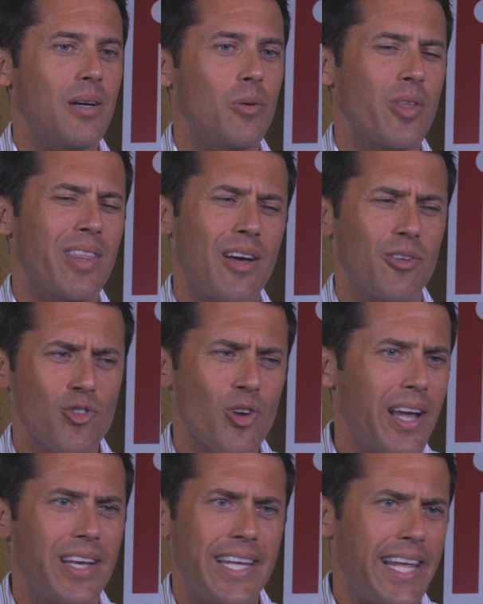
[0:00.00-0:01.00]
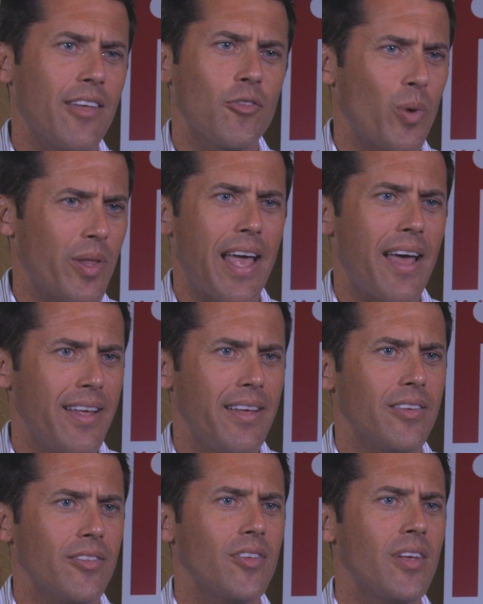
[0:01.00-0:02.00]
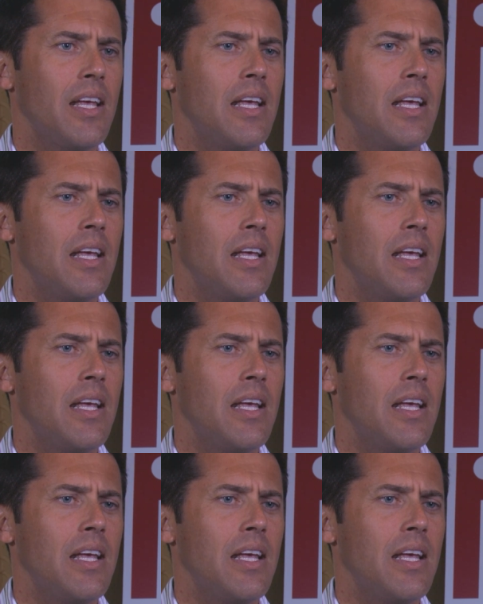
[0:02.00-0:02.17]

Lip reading: without trying to guess what that is.